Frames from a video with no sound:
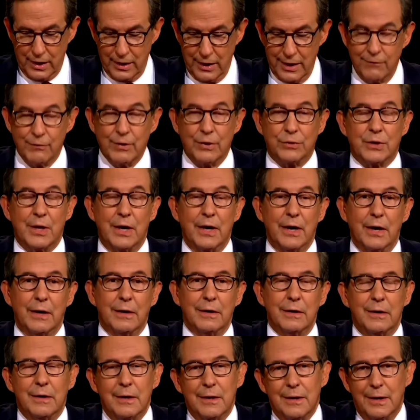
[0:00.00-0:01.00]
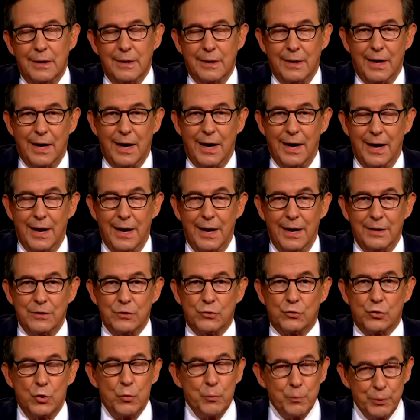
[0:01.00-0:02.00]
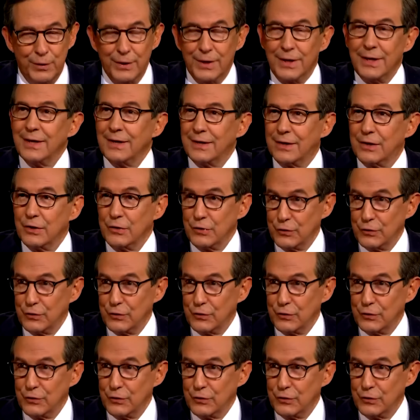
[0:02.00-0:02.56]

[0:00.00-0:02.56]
going to leave it there. Too. Uh, to be